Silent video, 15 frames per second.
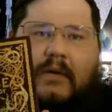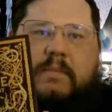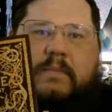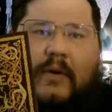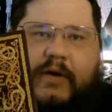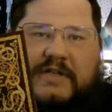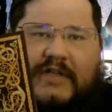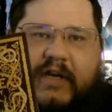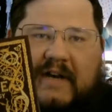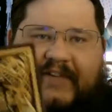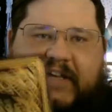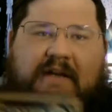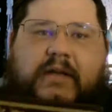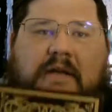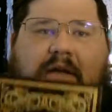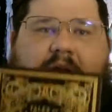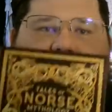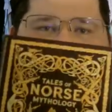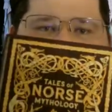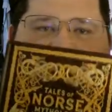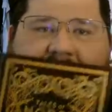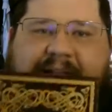portion of it,
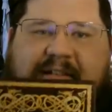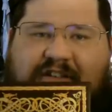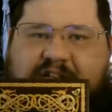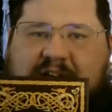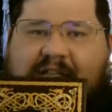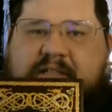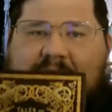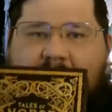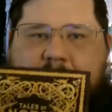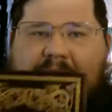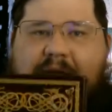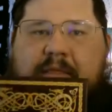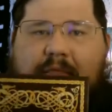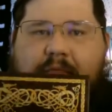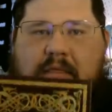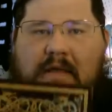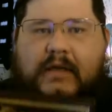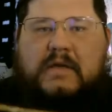not just the myth.